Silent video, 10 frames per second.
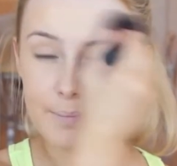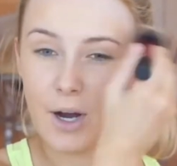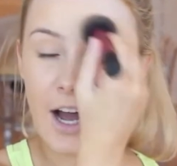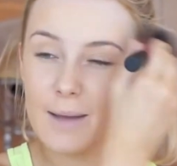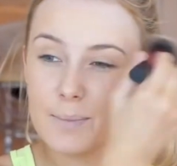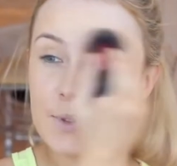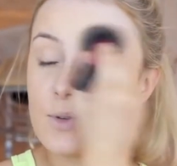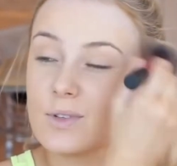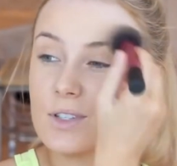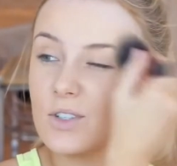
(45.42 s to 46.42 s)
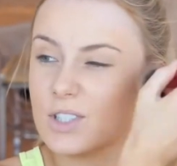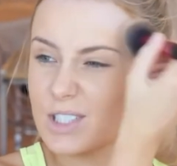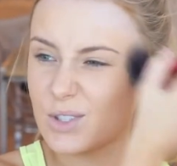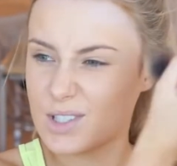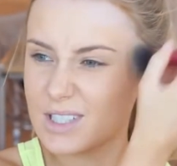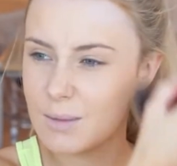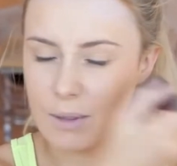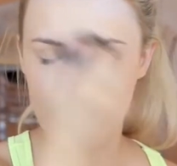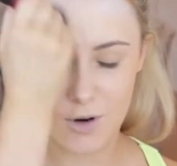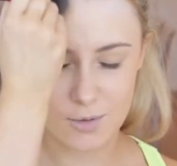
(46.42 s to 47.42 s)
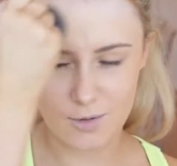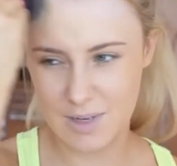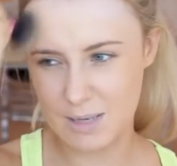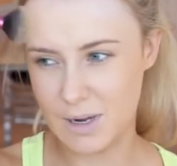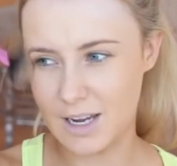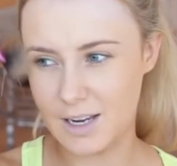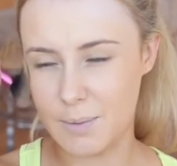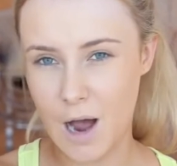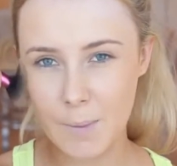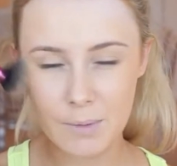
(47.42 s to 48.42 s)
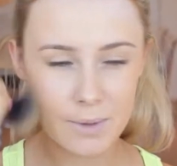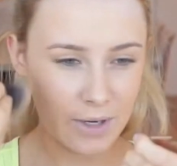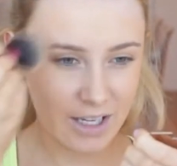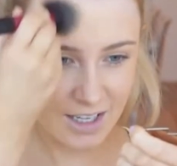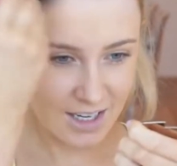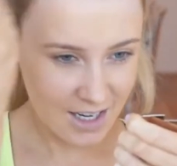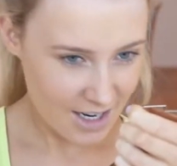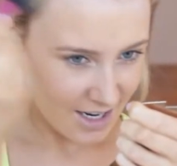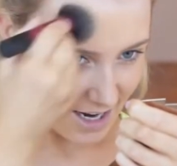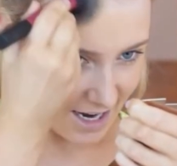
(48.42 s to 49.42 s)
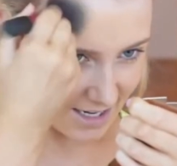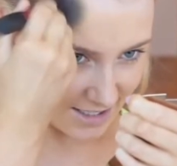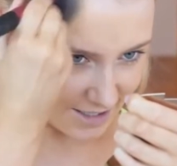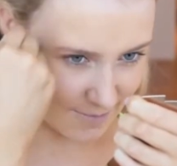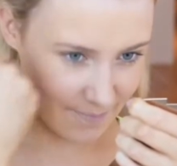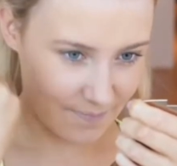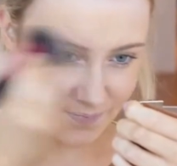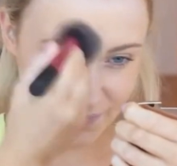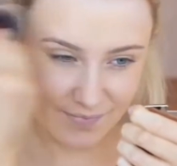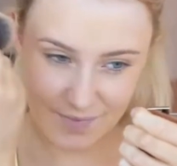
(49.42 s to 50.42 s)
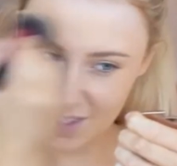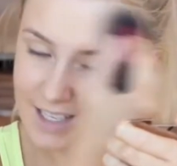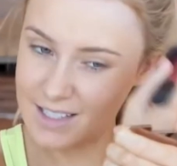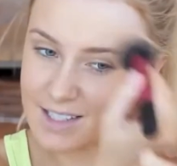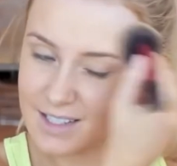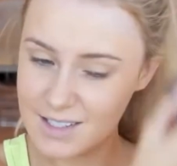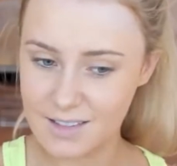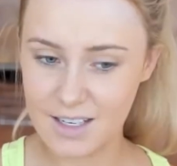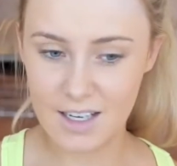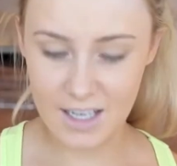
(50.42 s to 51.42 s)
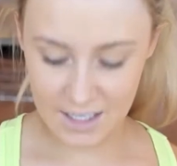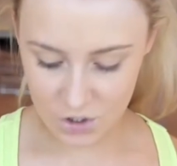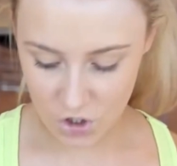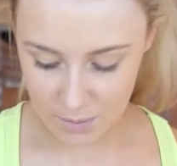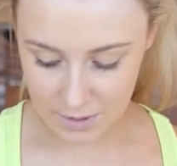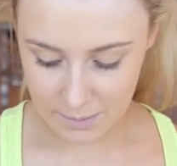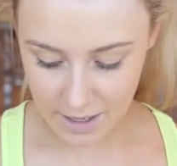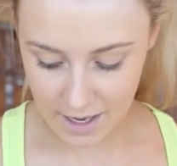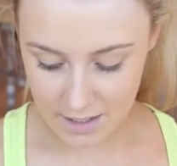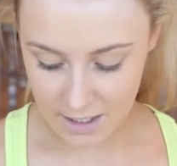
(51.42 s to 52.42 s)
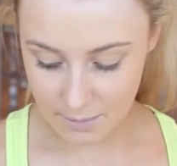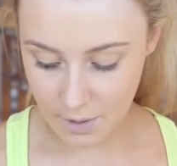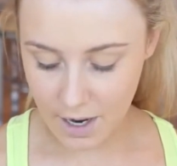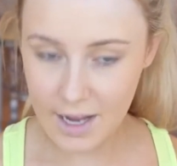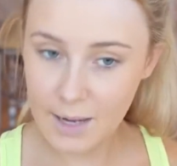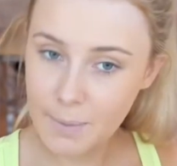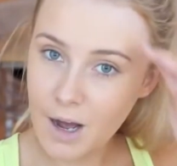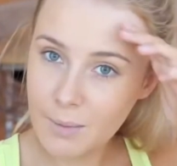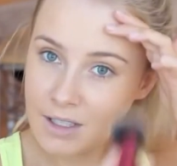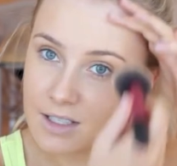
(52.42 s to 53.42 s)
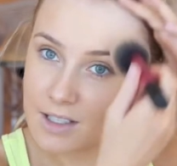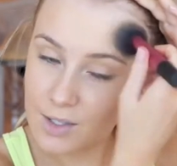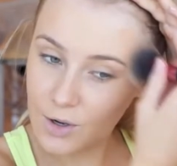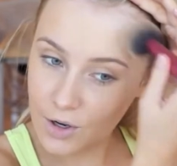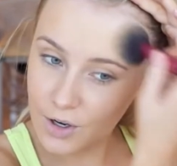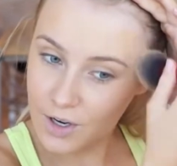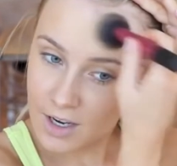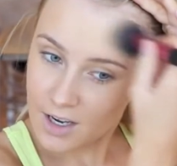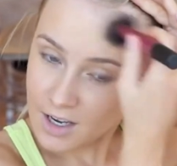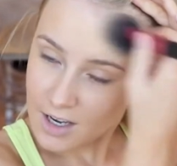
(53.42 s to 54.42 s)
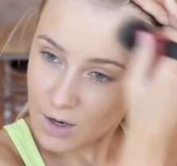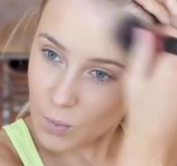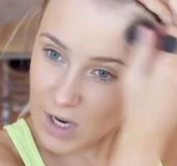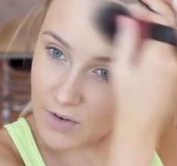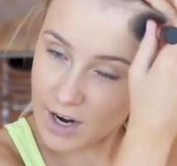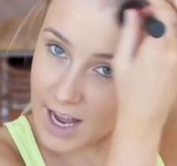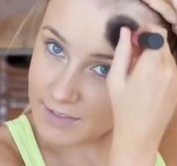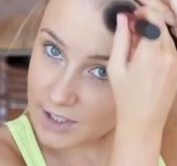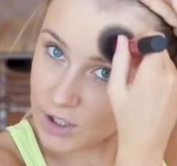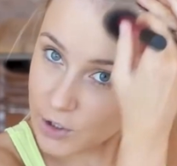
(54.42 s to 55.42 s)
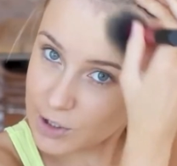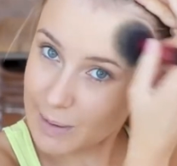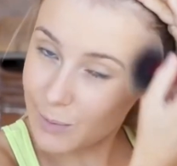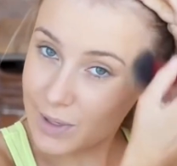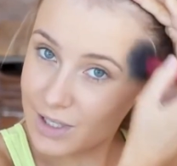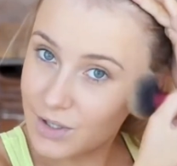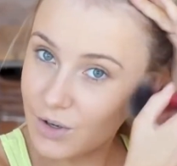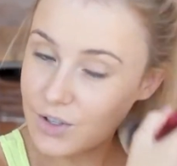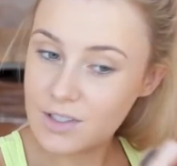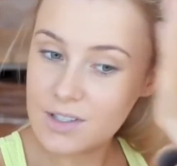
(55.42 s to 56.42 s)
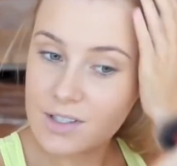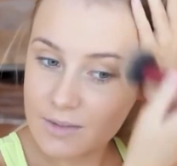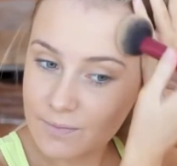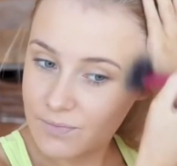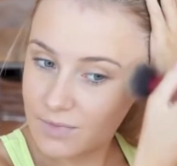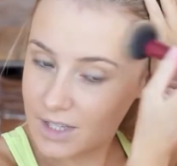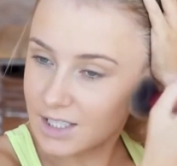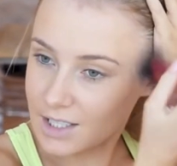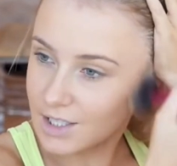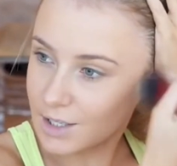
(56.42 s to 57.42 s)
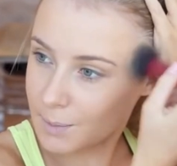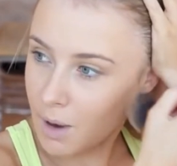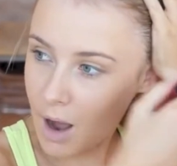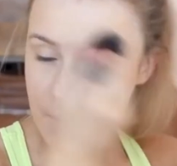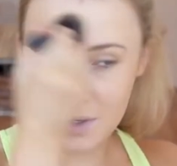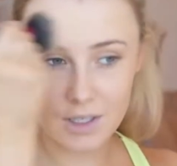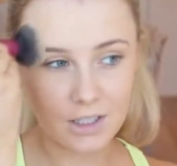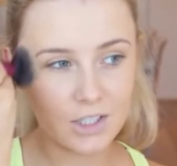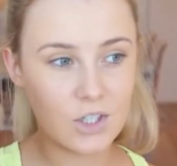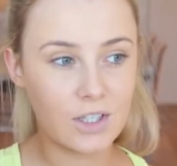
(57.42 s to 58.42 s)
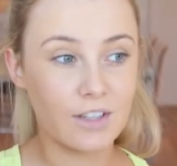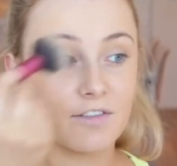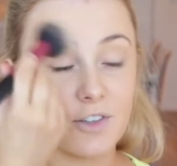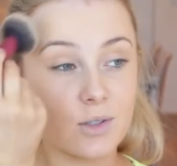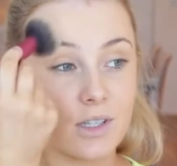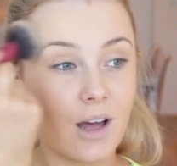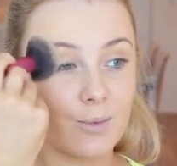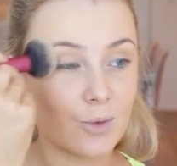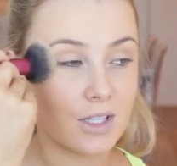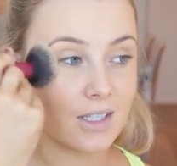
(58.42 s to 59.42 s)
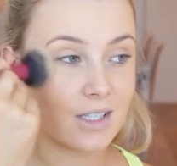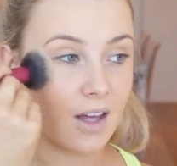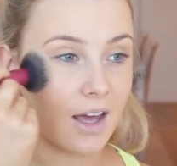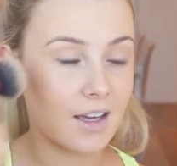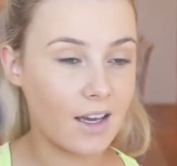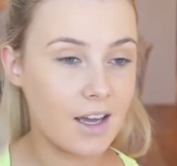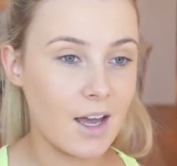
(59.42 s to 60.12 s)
pipes or sewage or something problem in my apartment building, and it's extremely bad in my apartment, so whenever I have to close my windows, the apartment literally fills up with this like